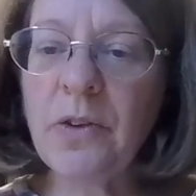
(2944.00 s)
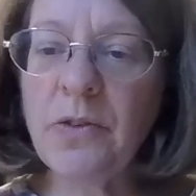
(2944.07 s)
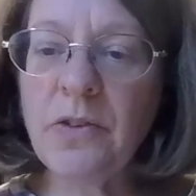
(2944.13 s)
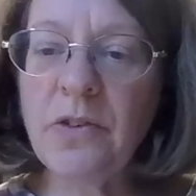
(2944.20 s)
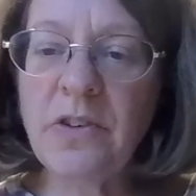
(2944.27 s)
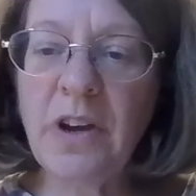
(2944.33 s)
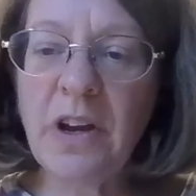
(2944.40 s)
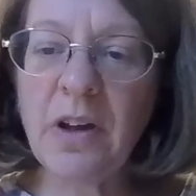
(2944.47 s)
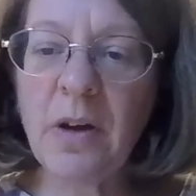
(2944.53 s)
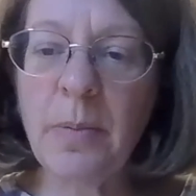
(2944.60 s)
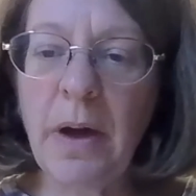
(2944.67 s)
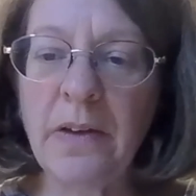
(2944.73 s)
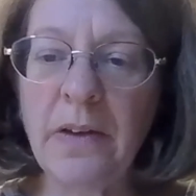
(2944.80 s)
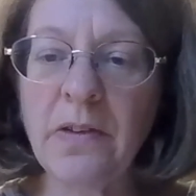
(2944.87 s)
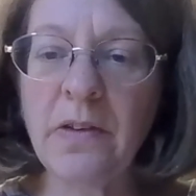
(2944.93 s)
So Jacob
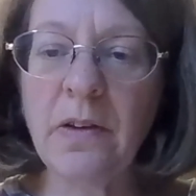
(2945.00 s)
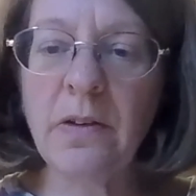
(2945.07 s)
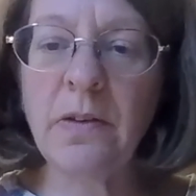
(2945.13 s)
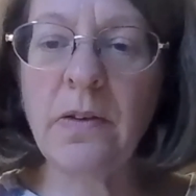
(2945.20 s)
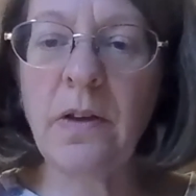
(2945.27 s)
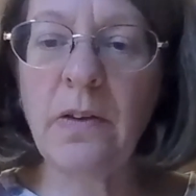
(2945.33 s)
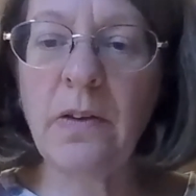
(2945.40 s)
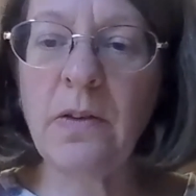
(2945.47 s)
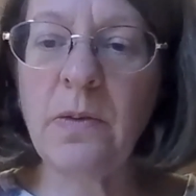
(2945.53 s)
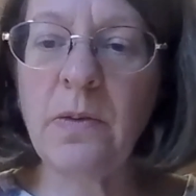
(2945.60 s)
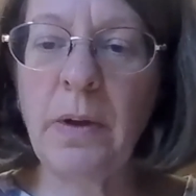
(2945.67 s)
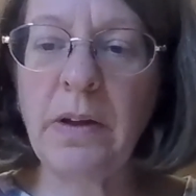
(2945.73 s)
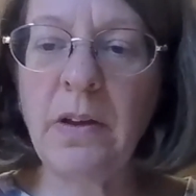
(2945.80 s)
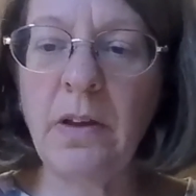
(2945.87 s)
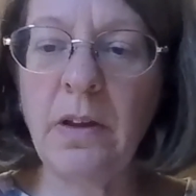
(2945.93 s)
asked a
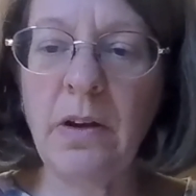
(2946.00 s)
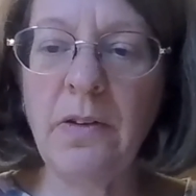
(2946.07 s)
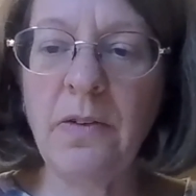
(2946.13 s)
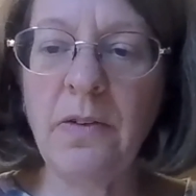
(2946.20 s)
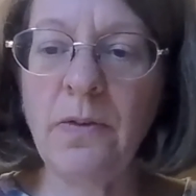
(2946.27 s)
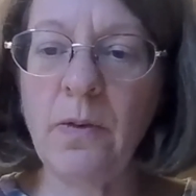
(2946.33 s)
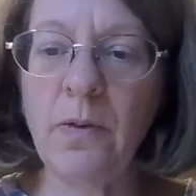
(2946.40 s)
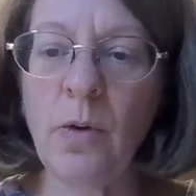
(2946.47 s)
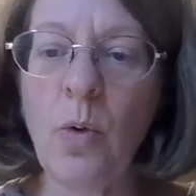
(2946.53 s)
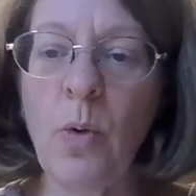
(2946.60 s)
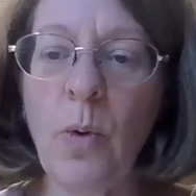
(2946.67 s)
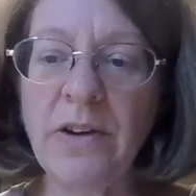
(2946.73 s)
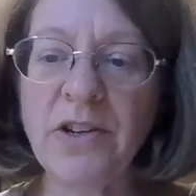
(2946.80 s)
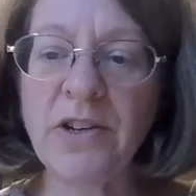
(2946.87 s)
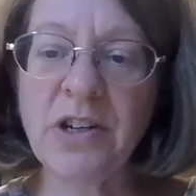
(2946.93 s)
speculative
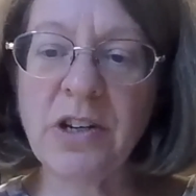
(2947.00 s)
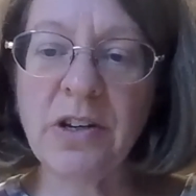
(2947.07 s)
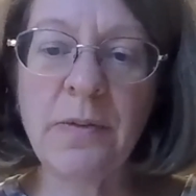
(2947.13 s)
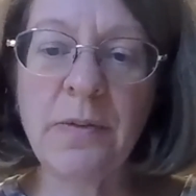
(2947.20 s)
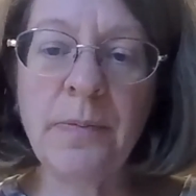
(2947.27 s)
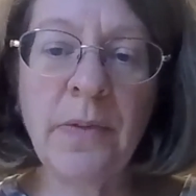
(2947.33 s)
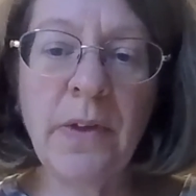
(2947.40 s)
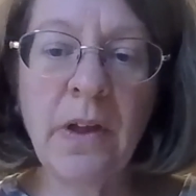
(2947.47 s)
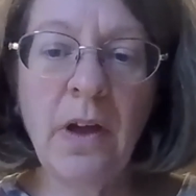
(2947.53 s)
question